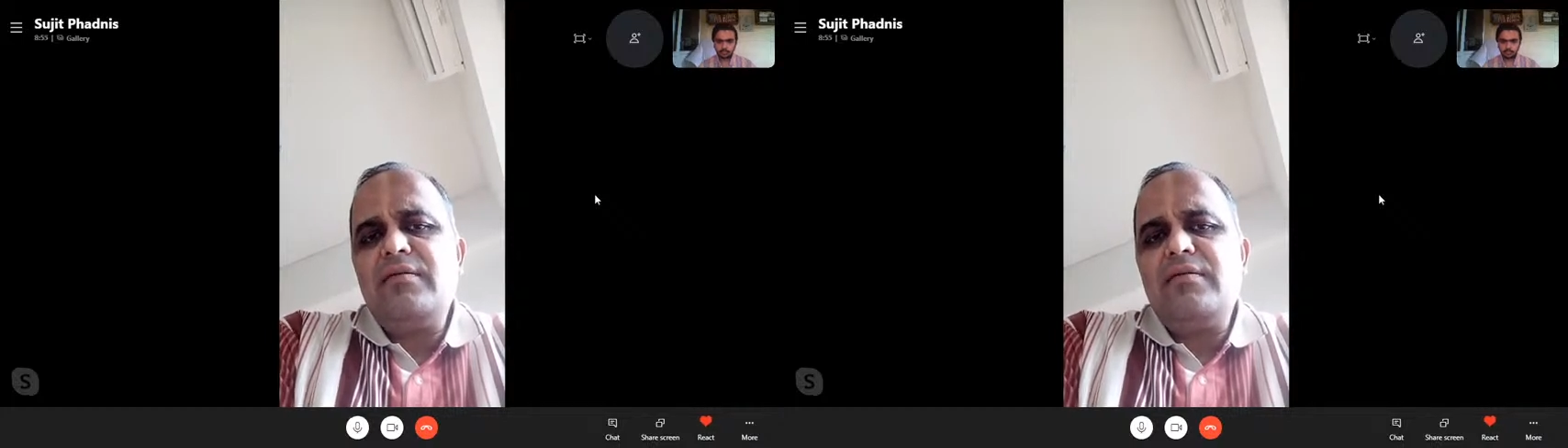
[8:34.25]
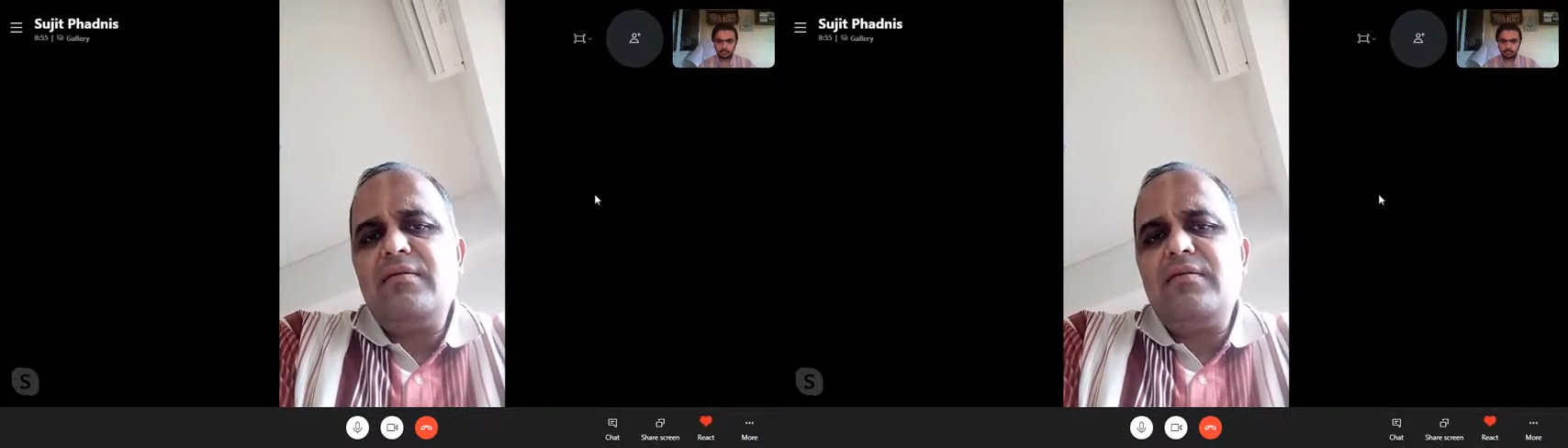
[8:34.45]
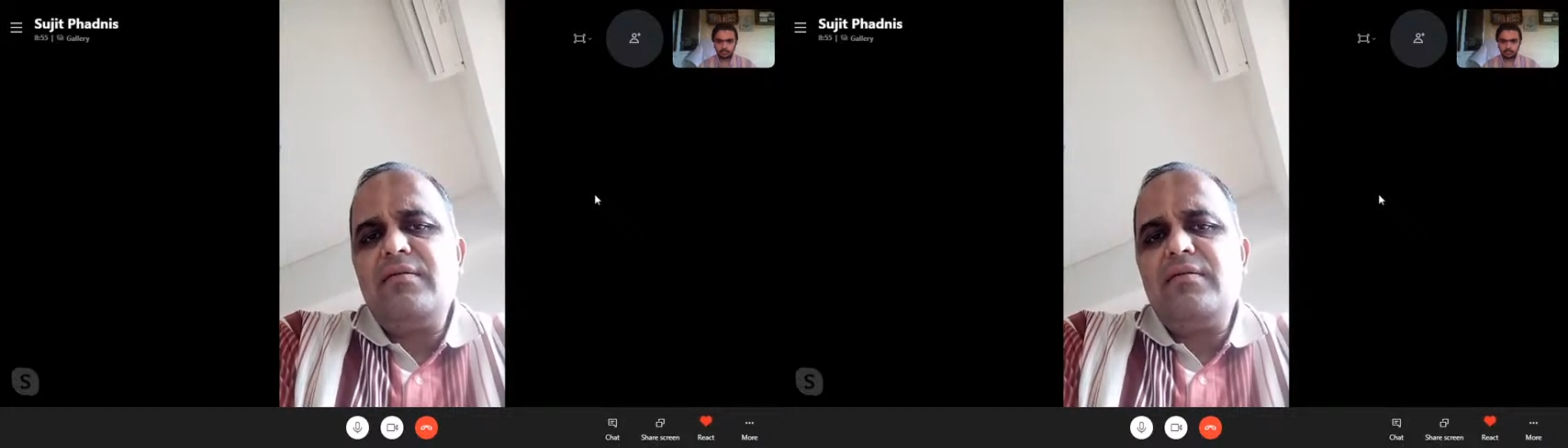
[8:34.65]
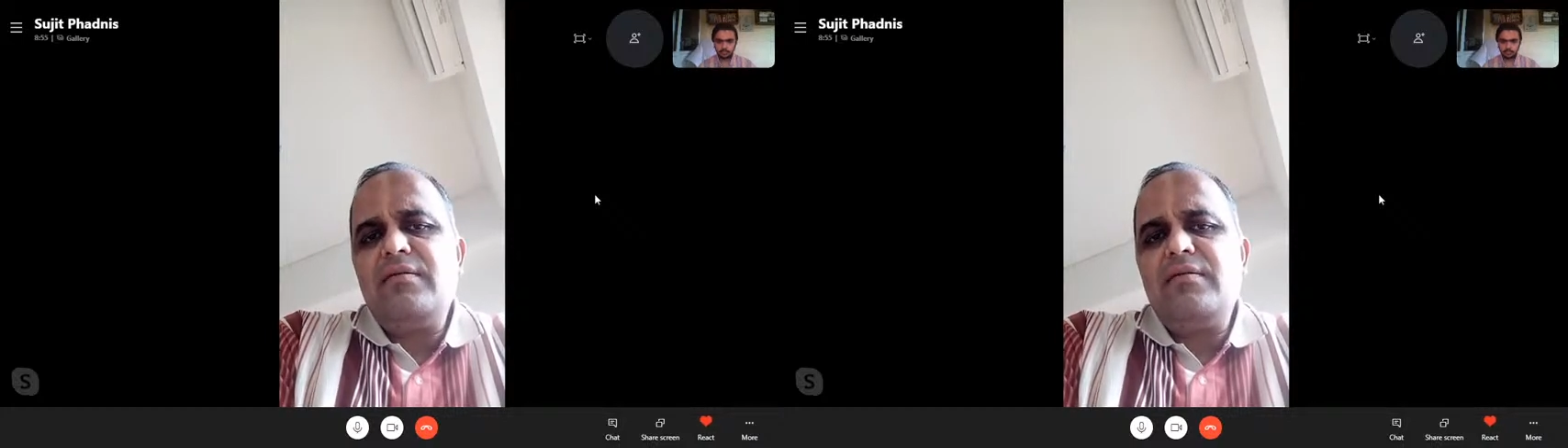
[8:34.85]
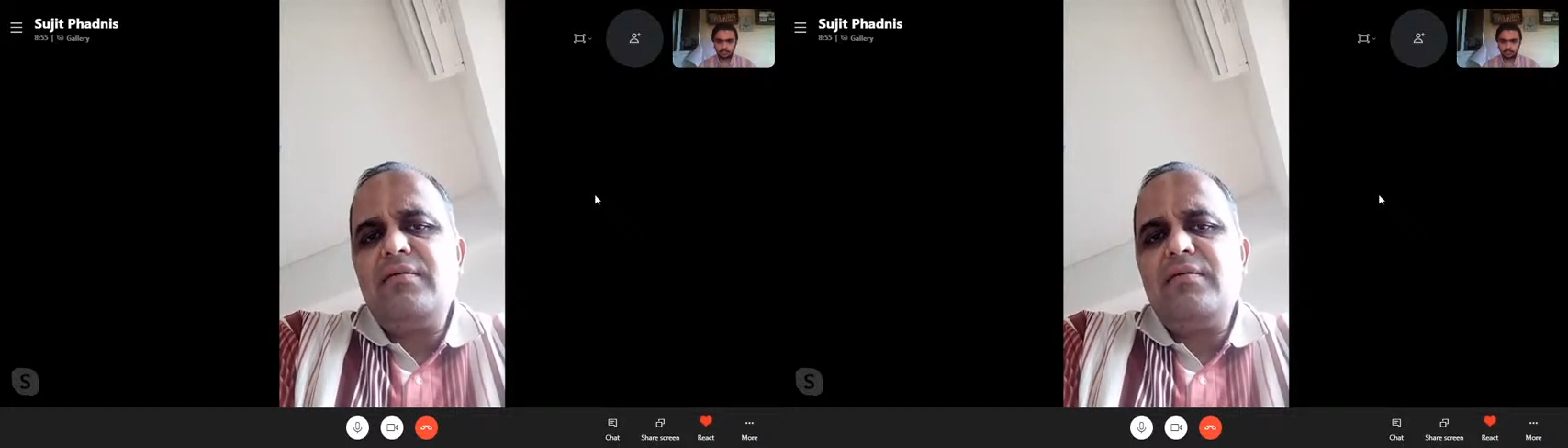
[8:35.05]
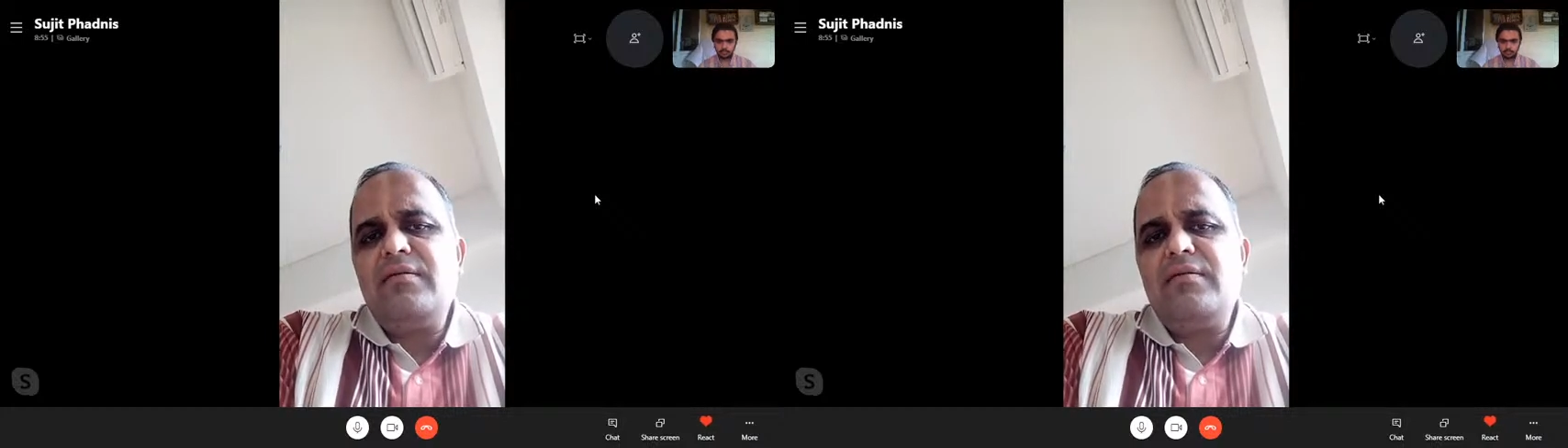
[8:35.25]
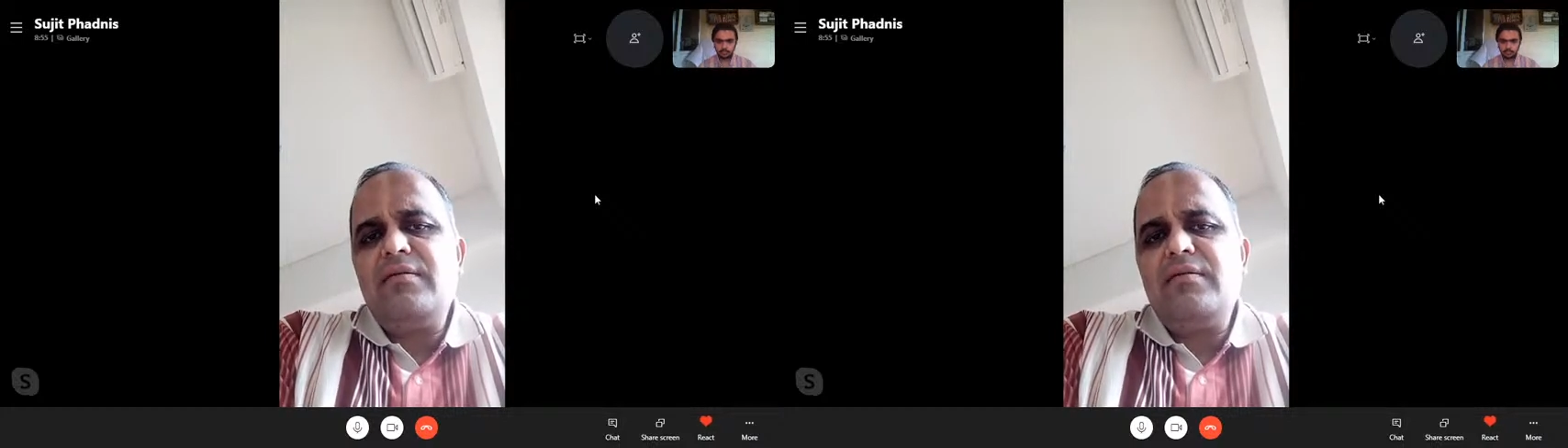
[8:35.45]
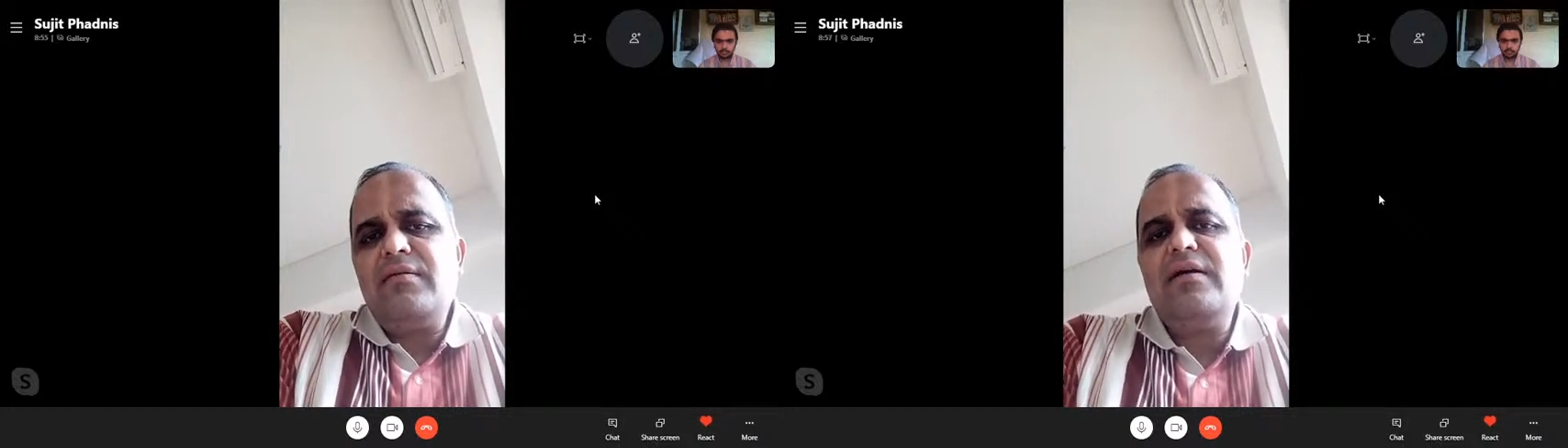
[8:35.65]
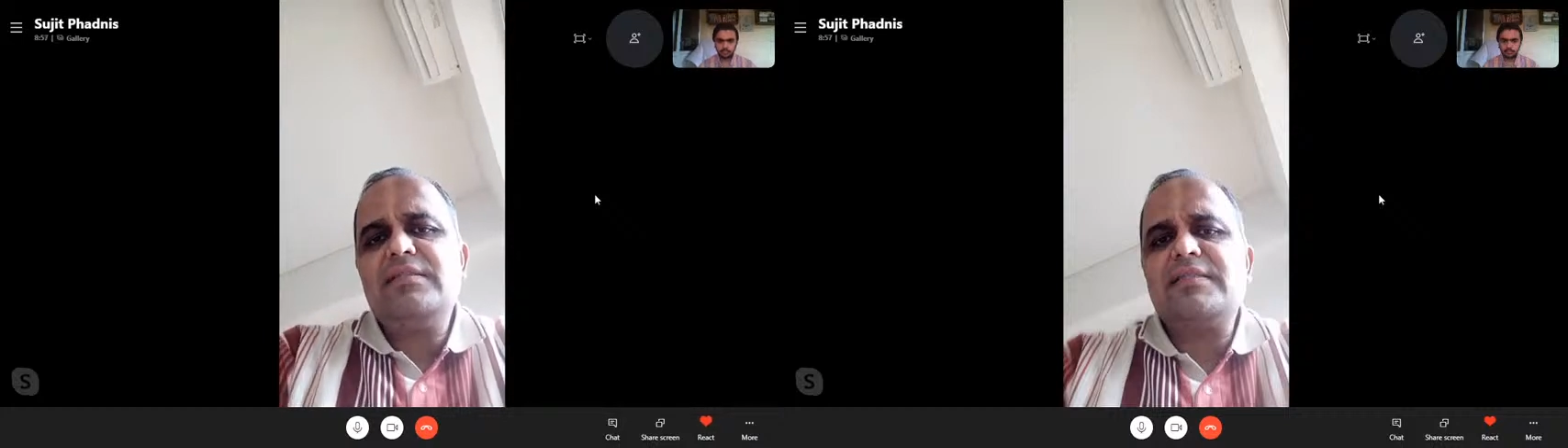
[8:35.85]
people will be understanding.